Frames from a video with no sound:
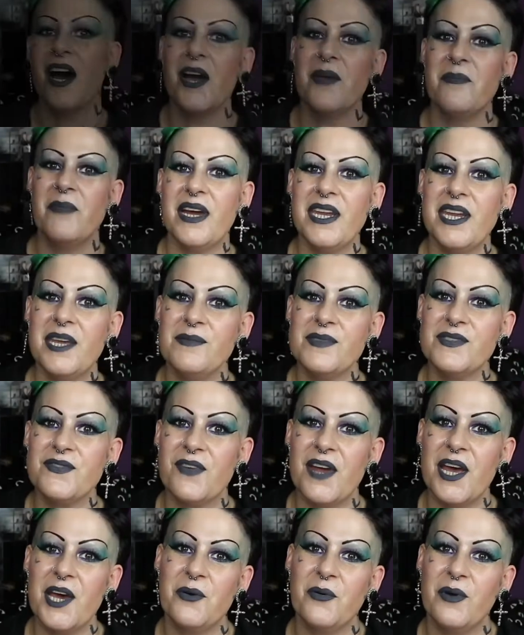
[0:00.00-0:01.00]
Hi, my name's
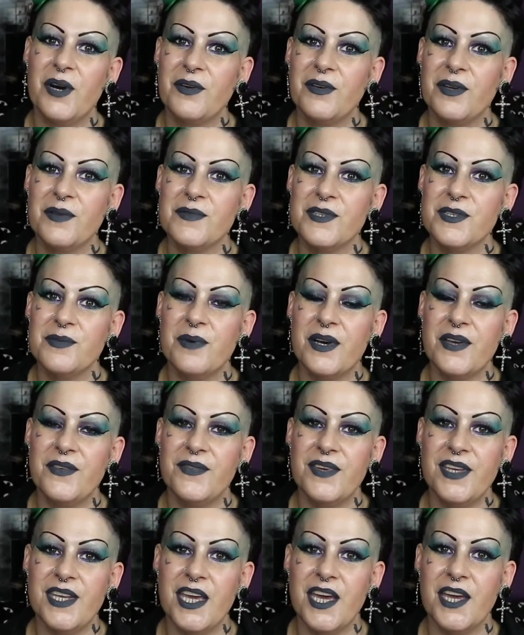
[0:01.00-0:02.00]
Freya, welcome to my
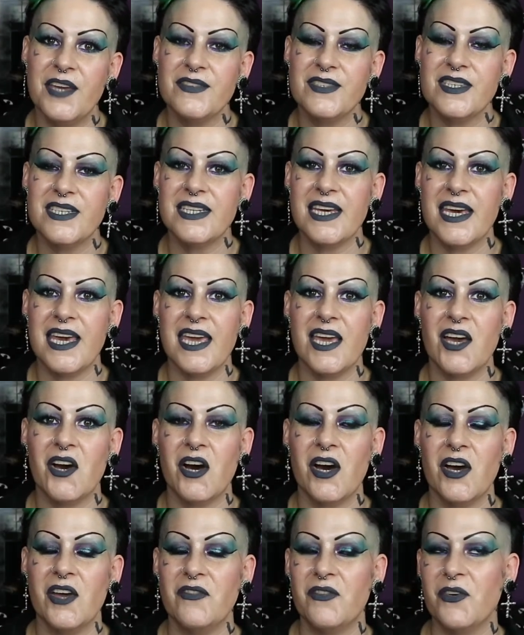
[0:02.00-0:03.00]
video. Today
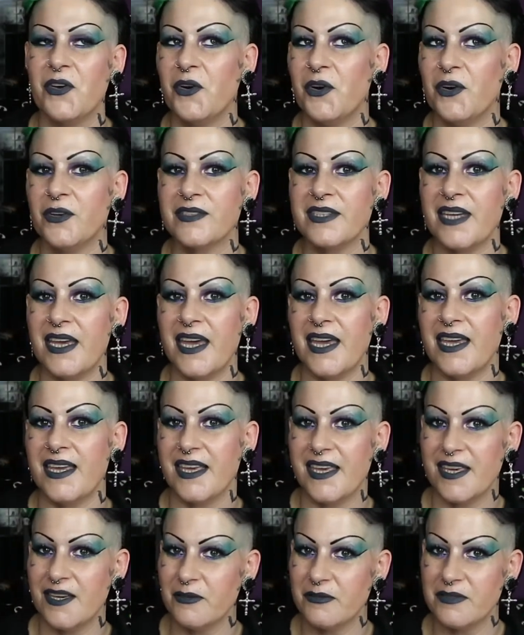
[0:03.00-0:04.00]
I've got a
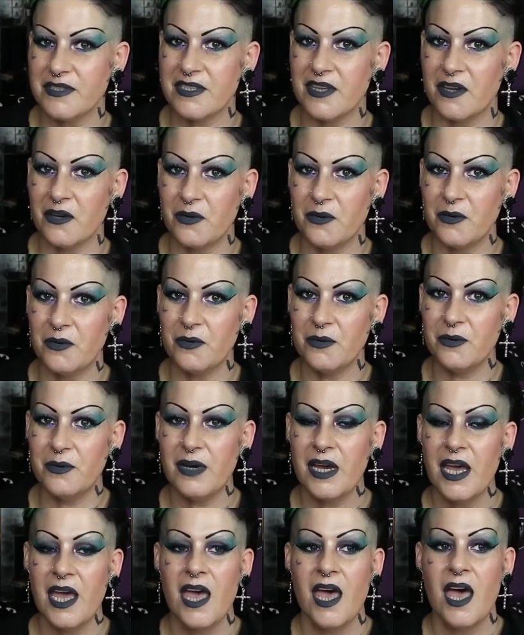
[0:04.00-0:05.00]
Killstar haul.
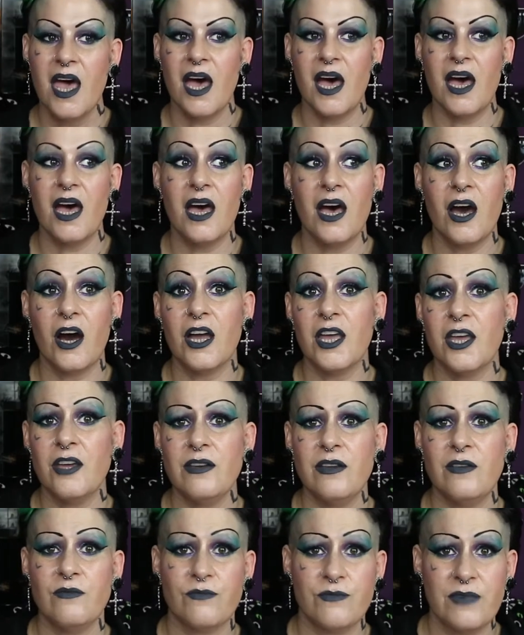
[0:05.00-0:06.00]
Uh, I
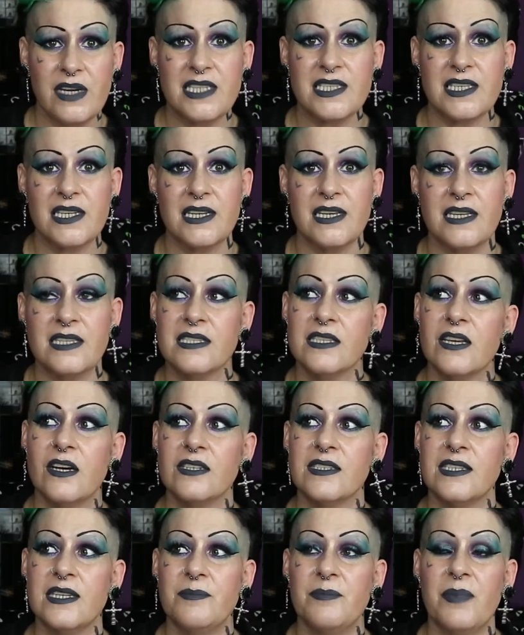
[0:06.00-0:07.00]
only recently
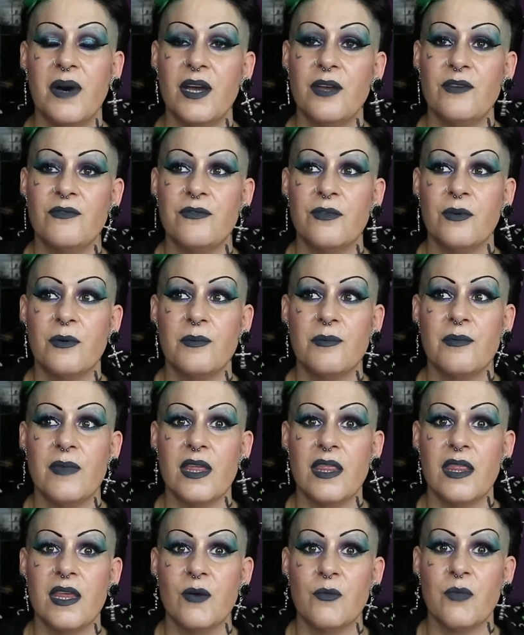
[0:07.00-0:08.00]
started buying from
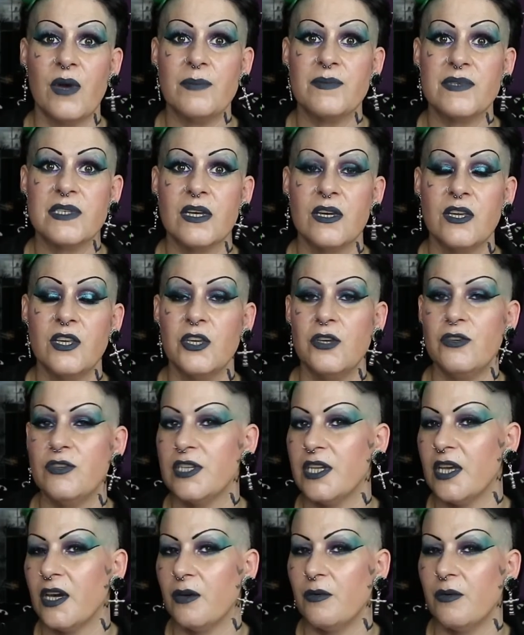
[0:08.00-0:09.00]
their website.
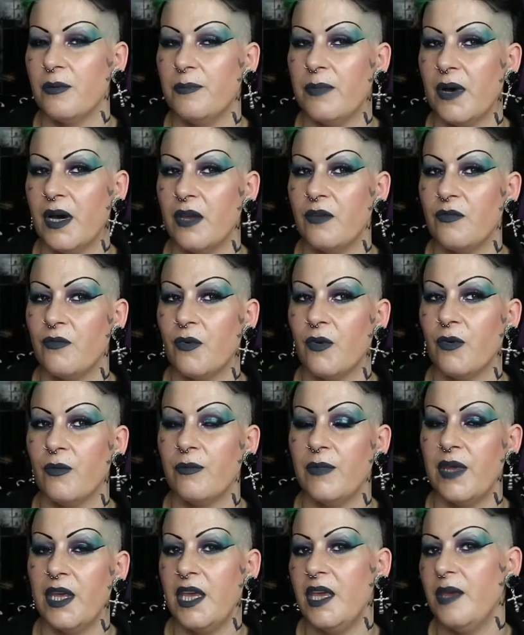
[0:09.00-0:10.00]
Usually I would buy
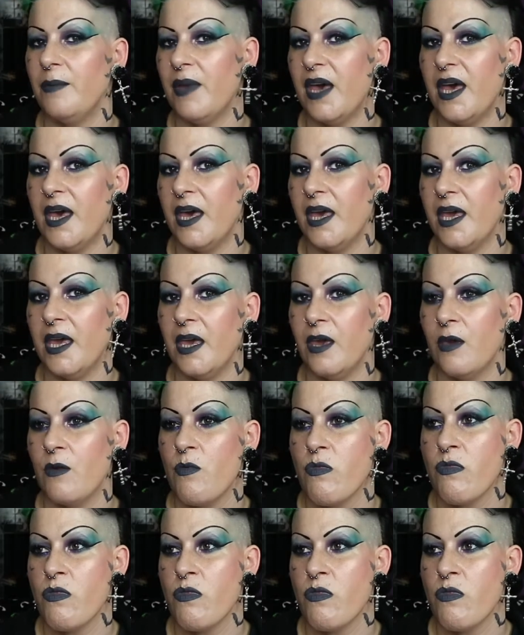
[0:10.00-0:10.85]
from eBay.